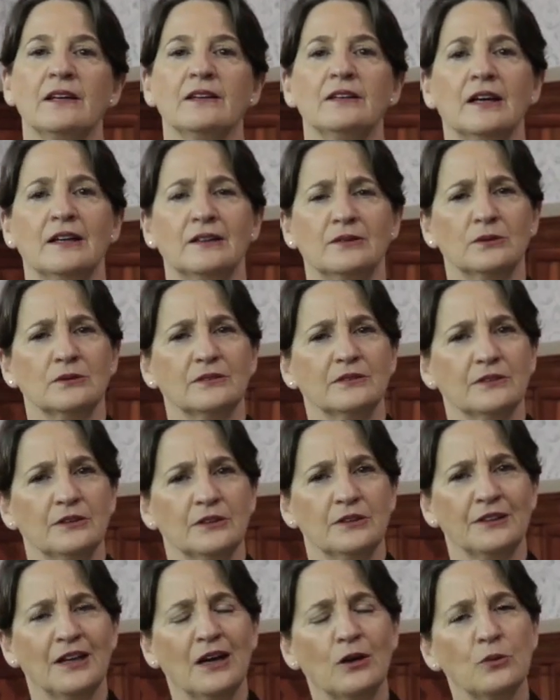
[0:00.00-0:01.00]
Now
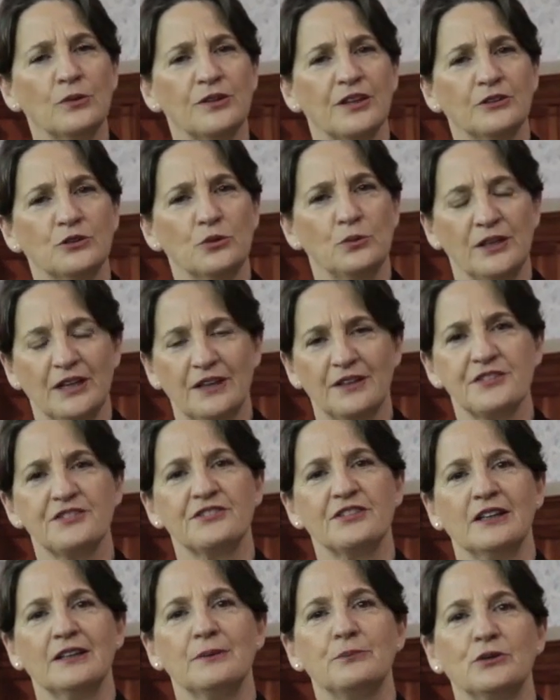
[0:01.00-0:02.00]
that we are
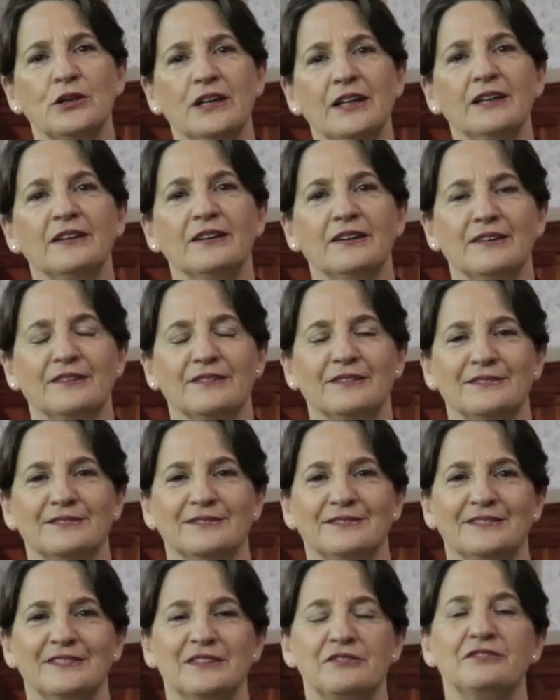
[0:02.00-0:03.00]
celebrating
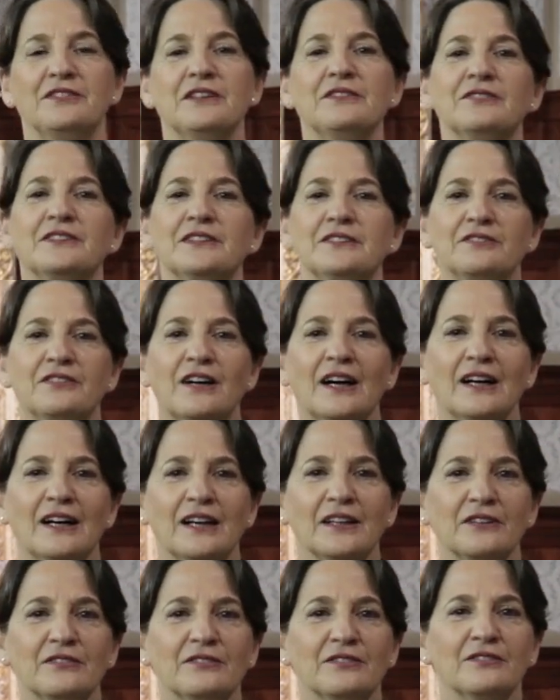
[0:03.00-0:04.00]
the
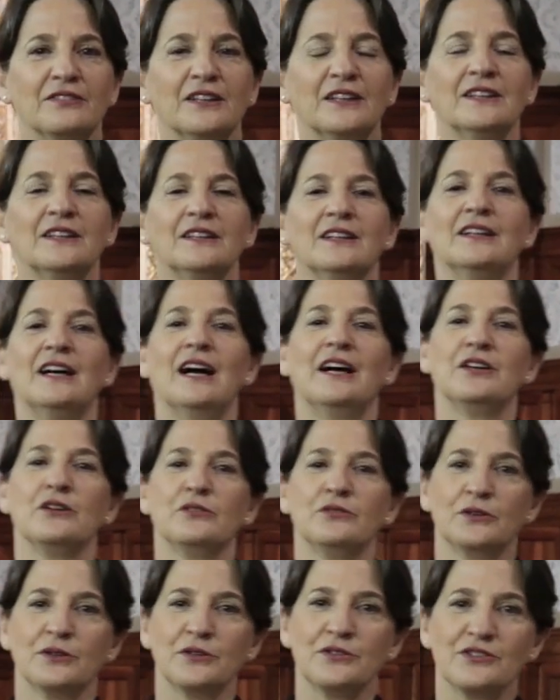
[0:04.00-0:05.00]
55th
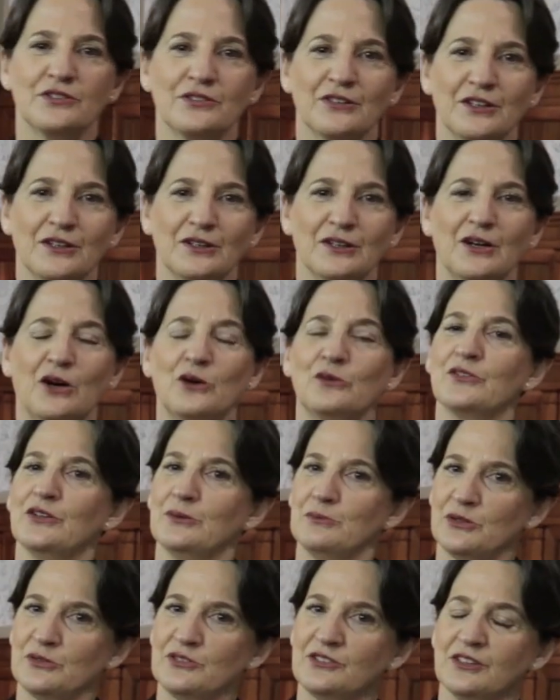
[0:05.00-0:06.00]
anniversary of
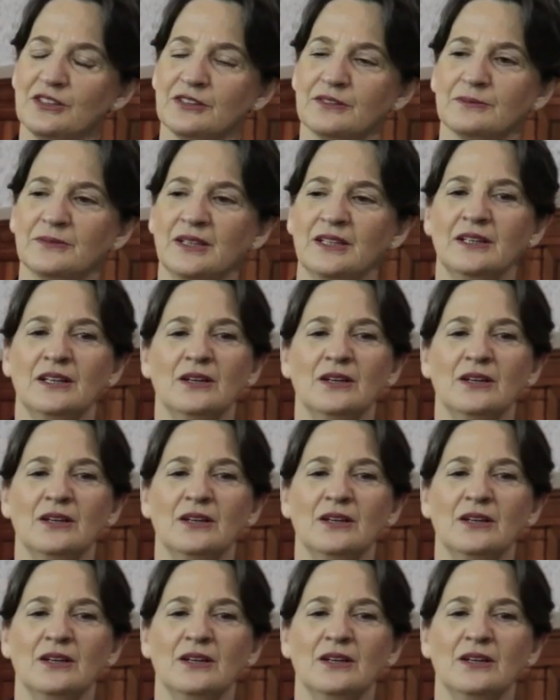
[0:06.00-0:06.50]
the museum,